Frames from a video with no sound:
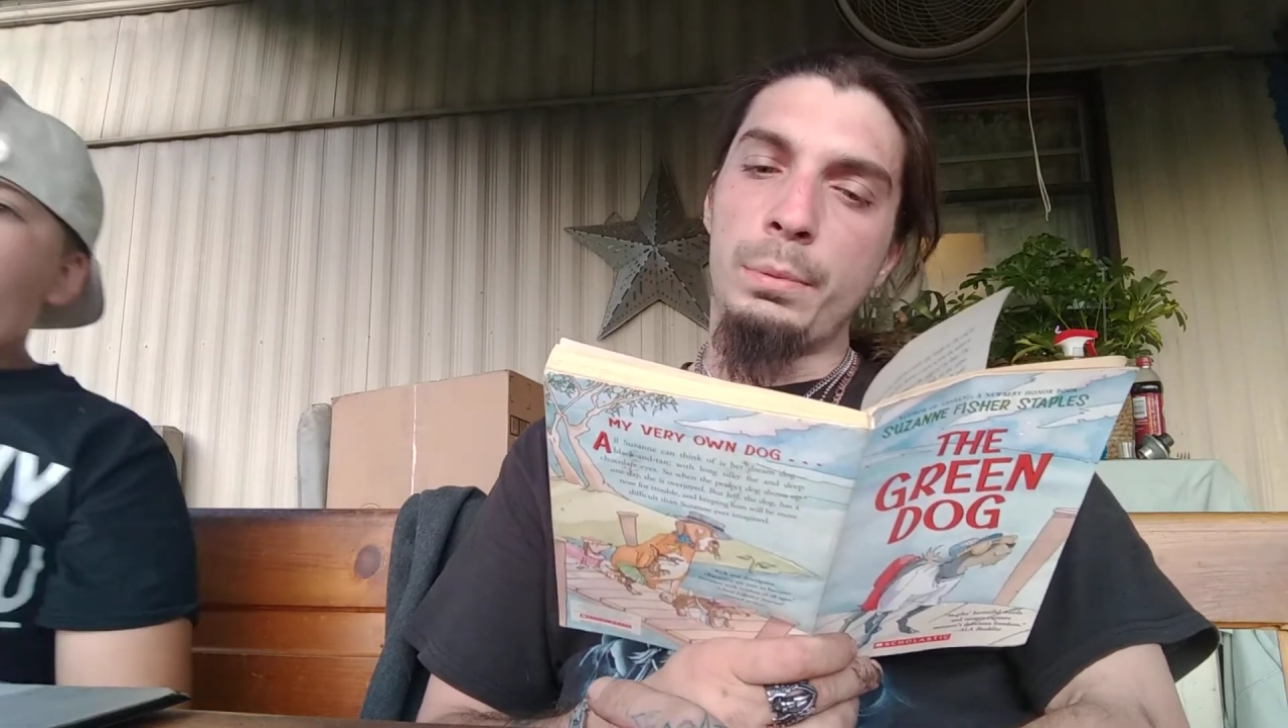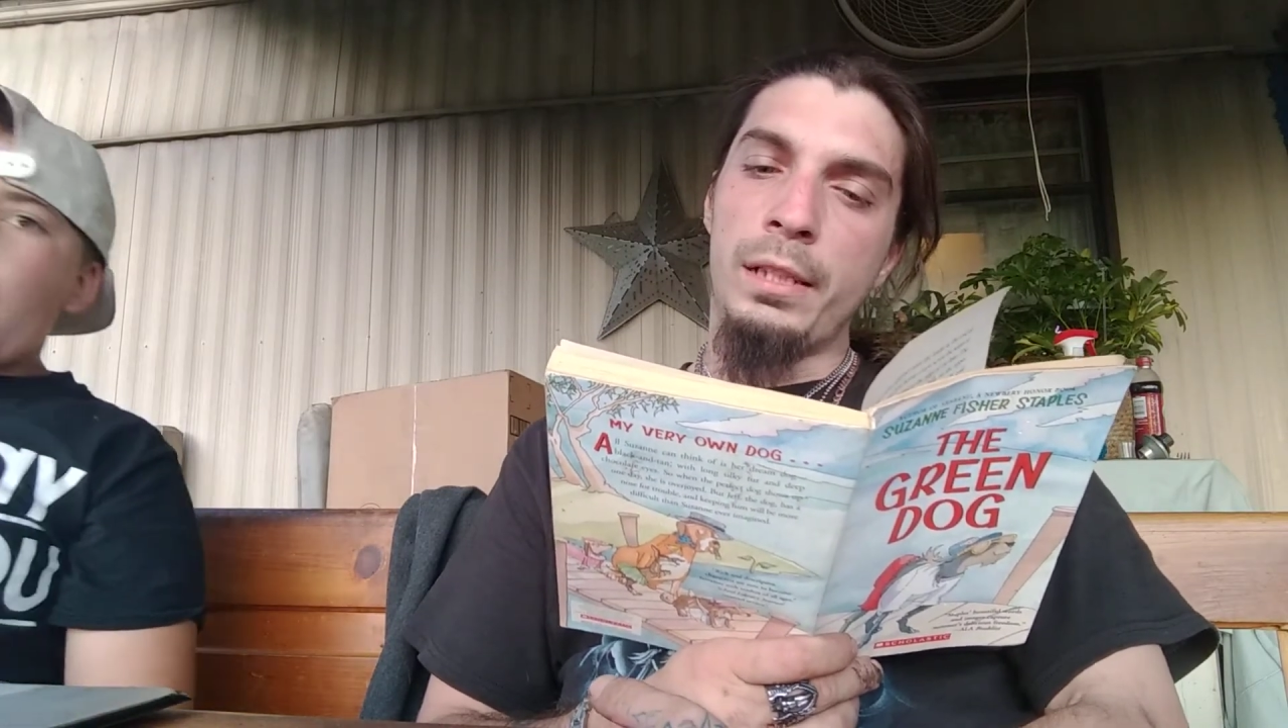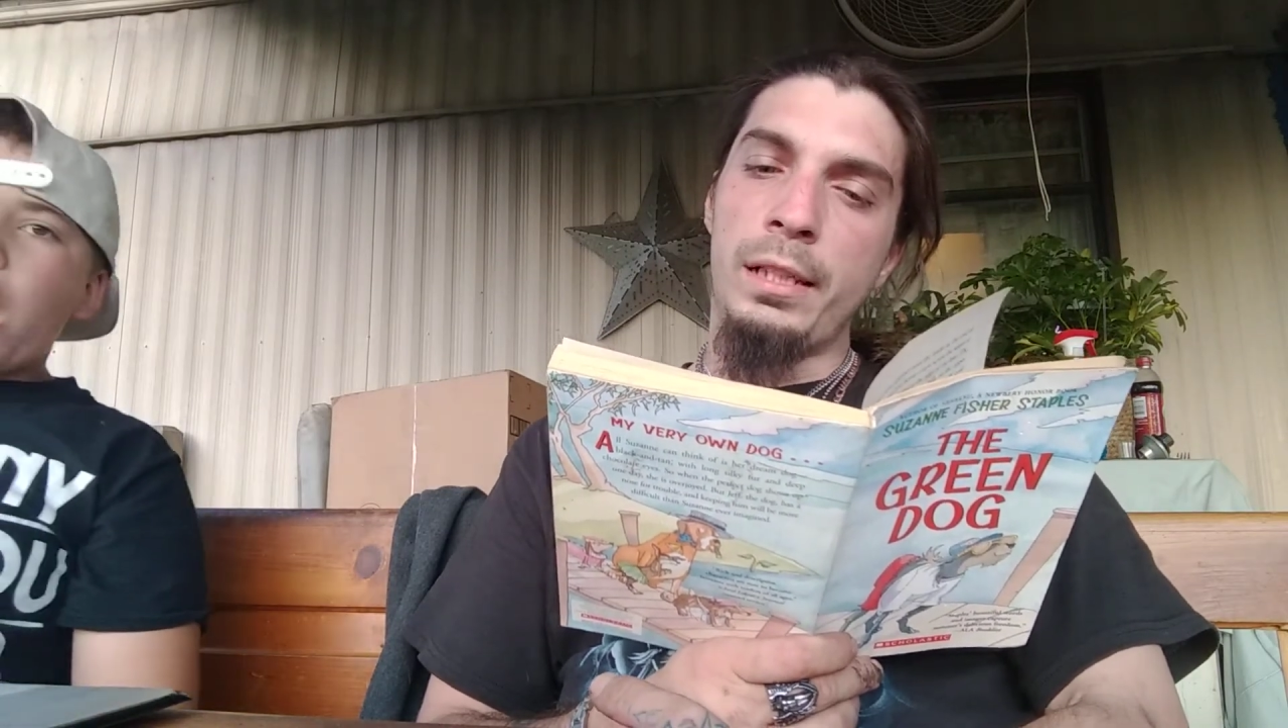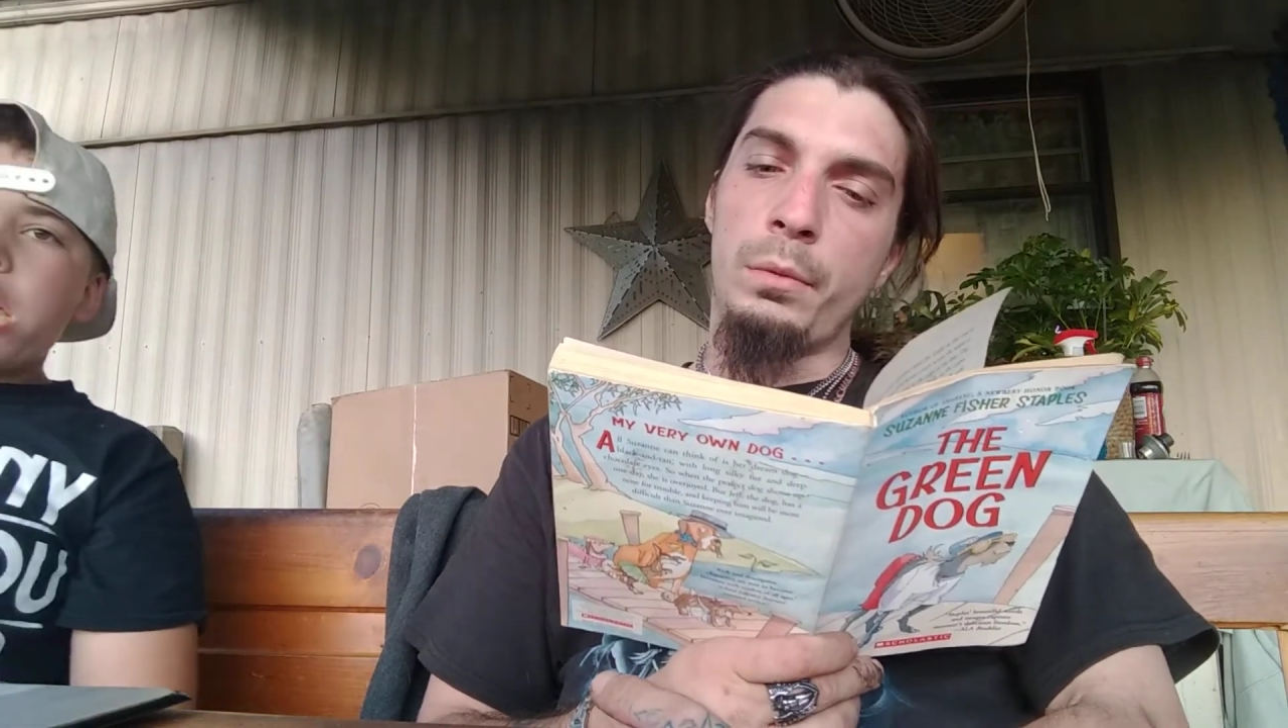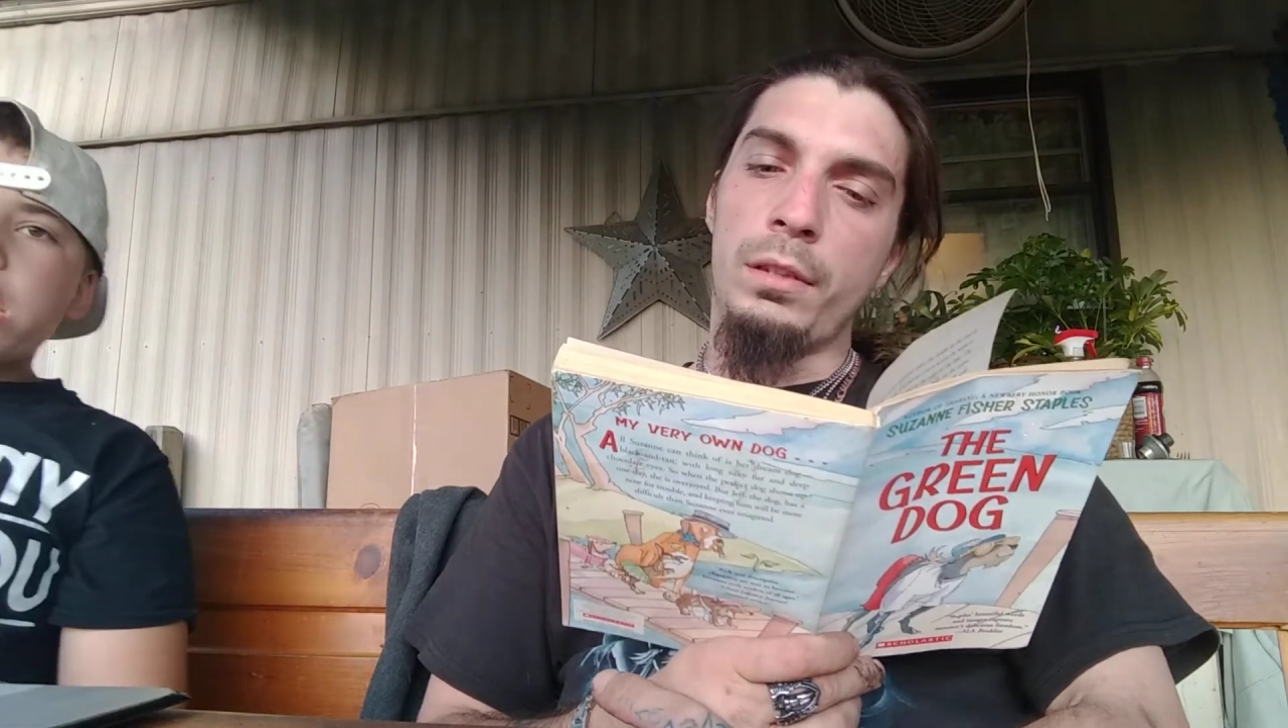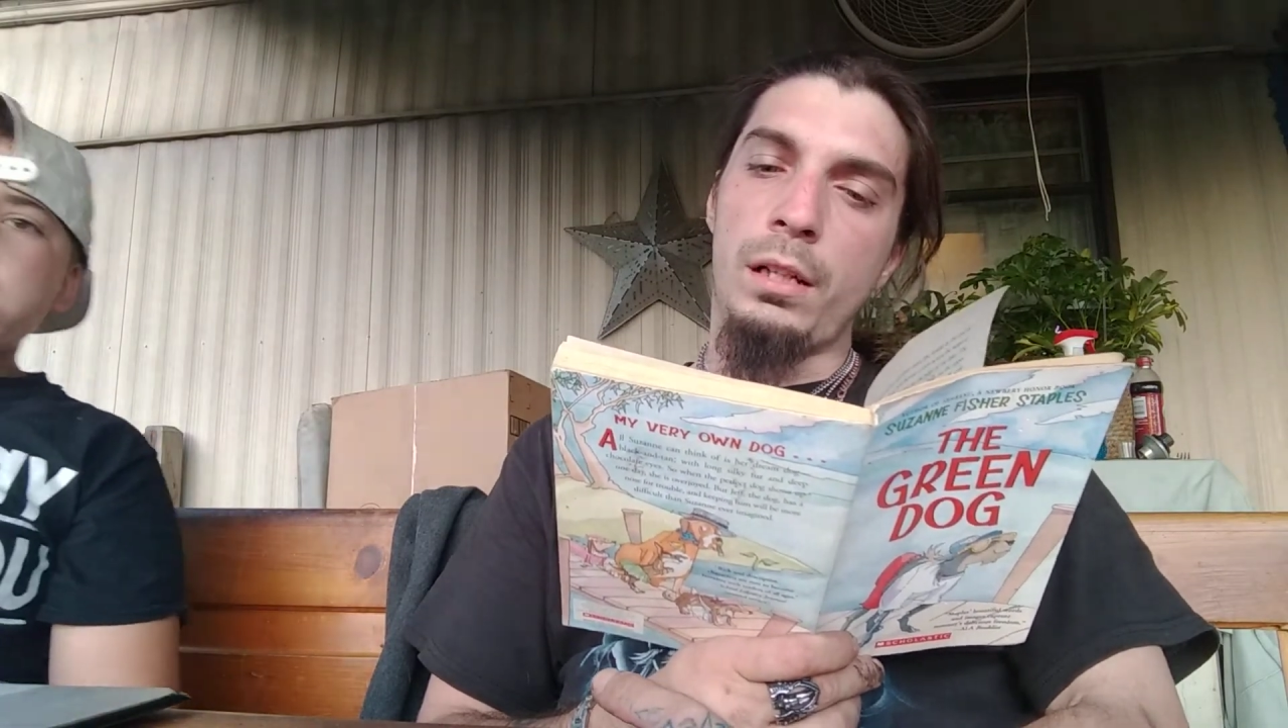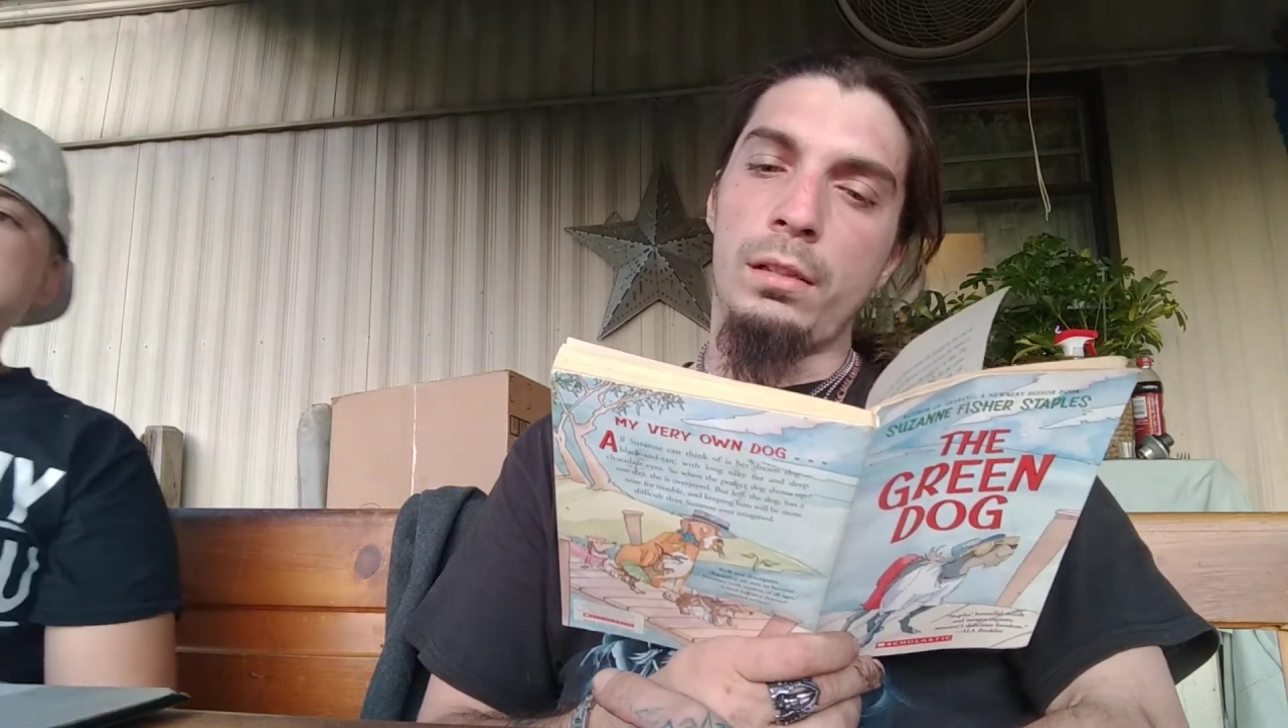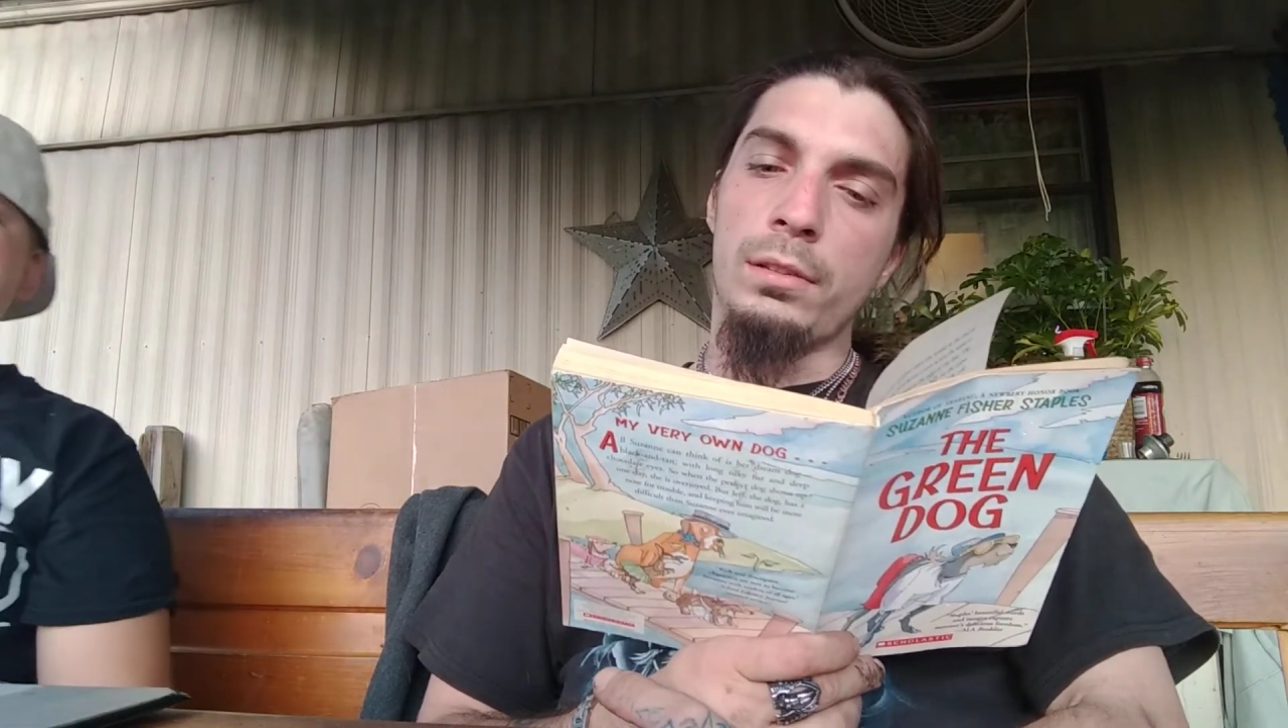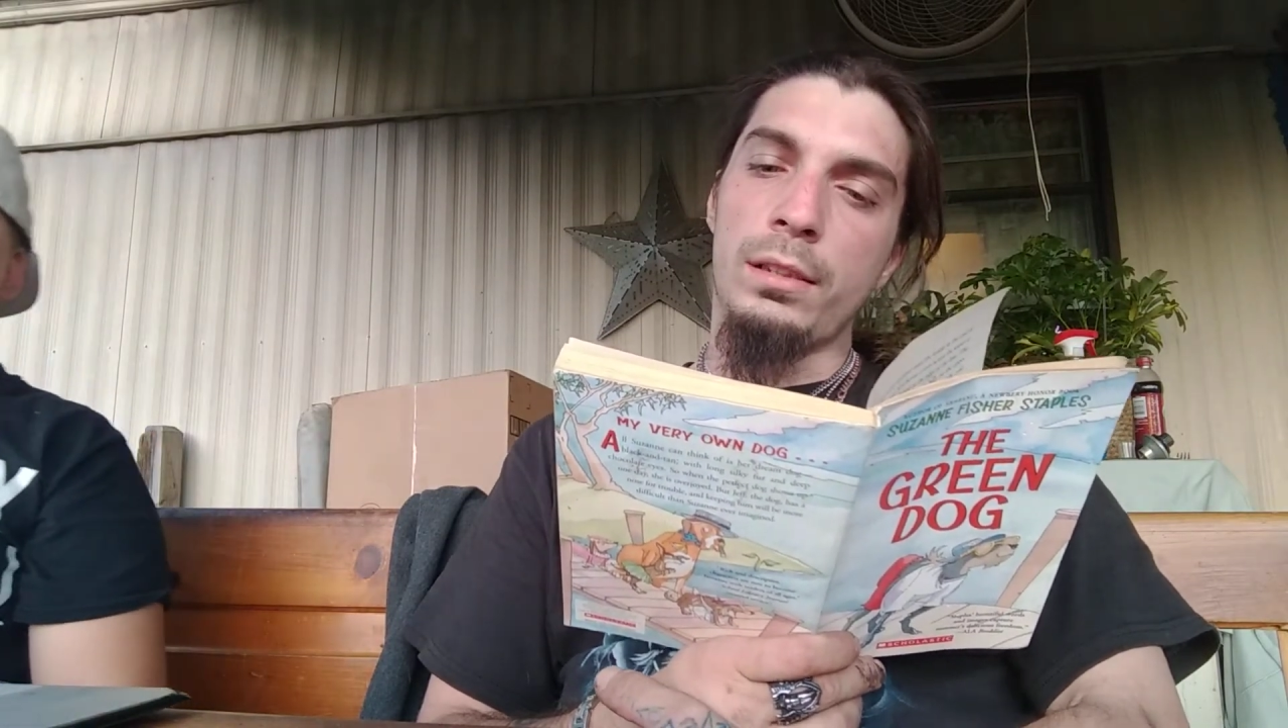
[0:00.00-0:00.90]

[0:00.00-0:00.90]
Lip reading: to play with dolls,